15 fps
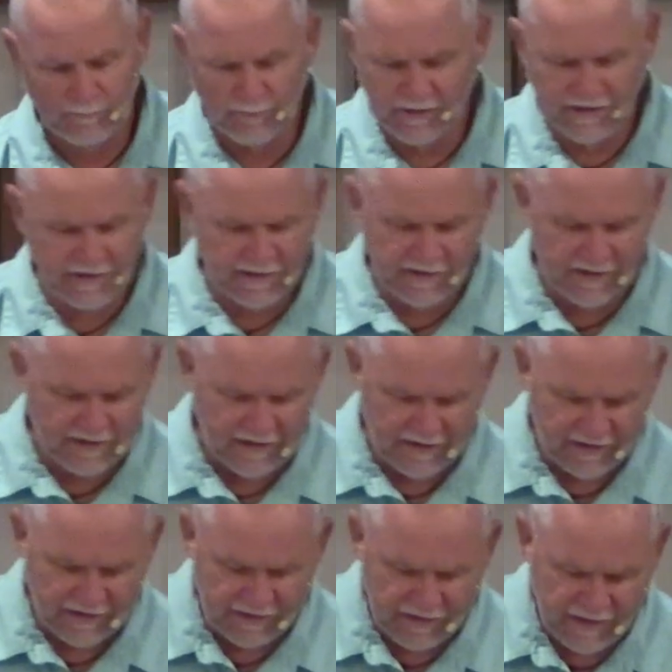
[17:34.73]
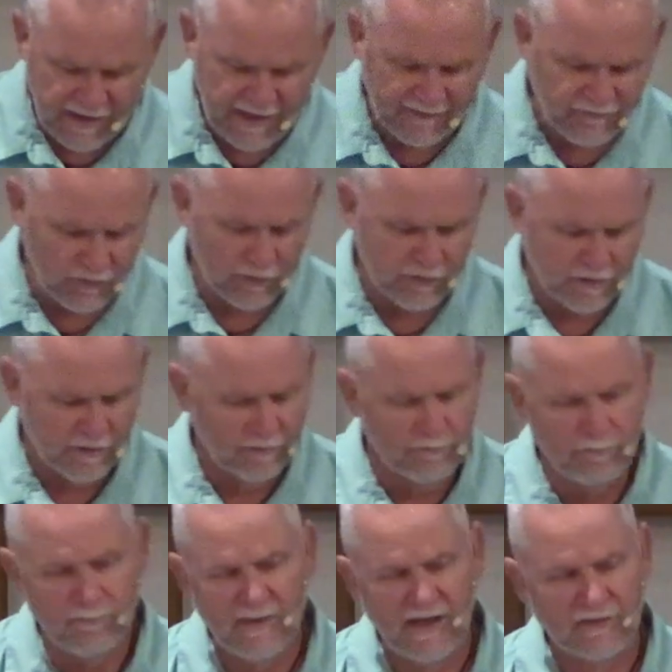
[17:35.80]
but it never
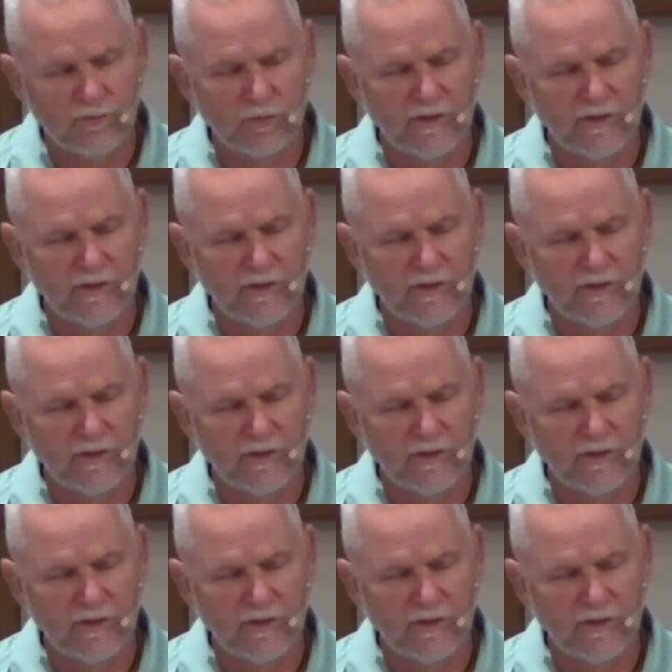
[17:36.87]
met